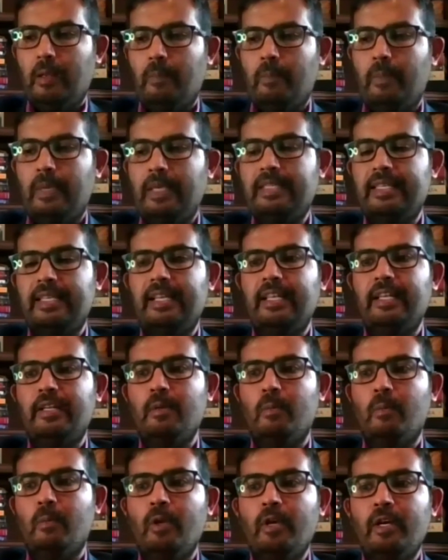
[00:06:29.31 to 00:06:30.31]
basically to
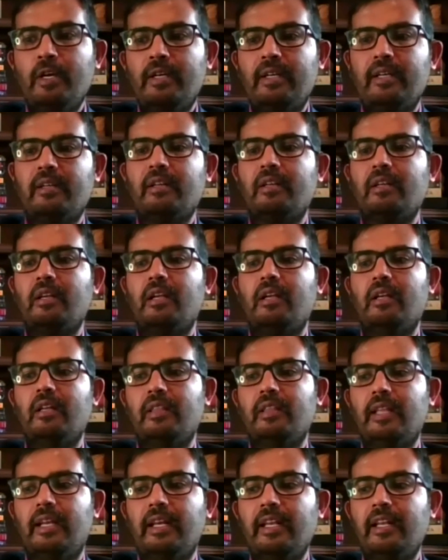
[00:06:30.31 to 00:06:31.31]
monitor
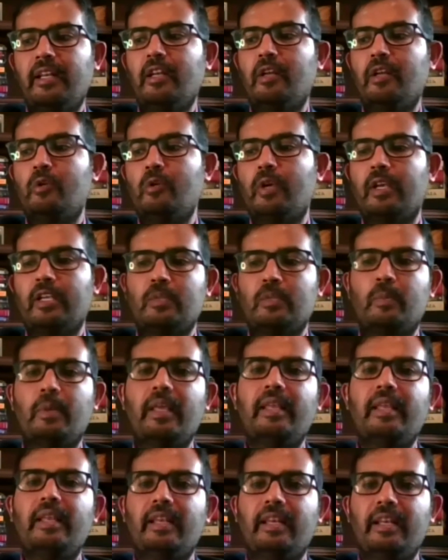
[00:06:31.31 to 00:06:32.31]
the data to
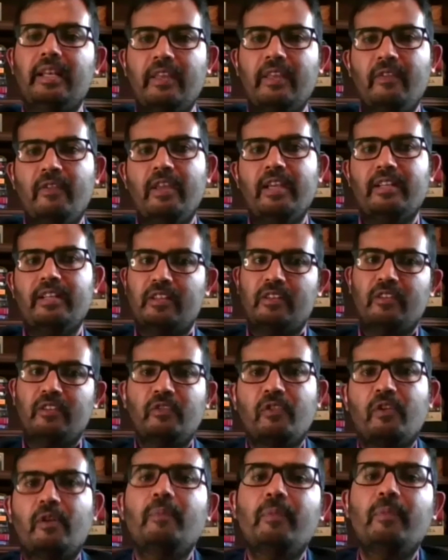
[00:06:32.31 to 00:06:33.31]
explain any deviations
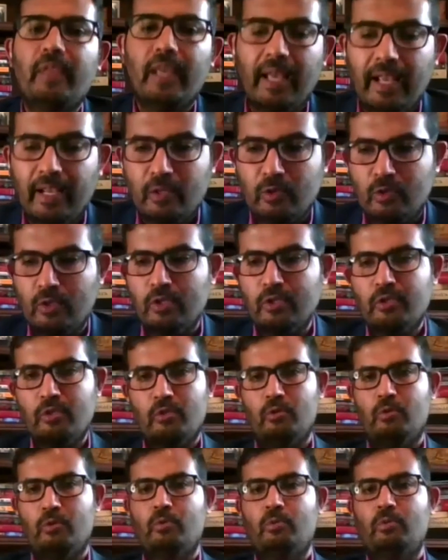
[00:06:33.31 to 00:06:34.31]
from the actuals
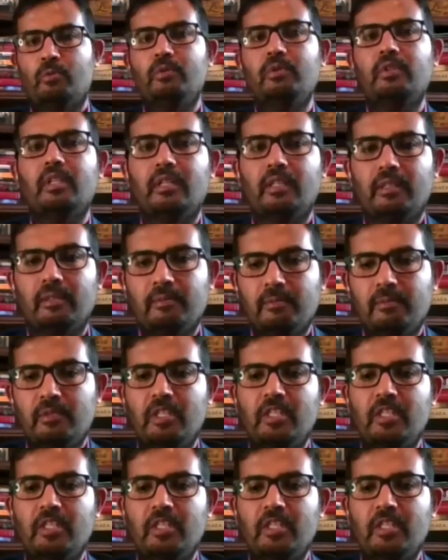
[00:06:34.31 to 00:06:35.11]
to the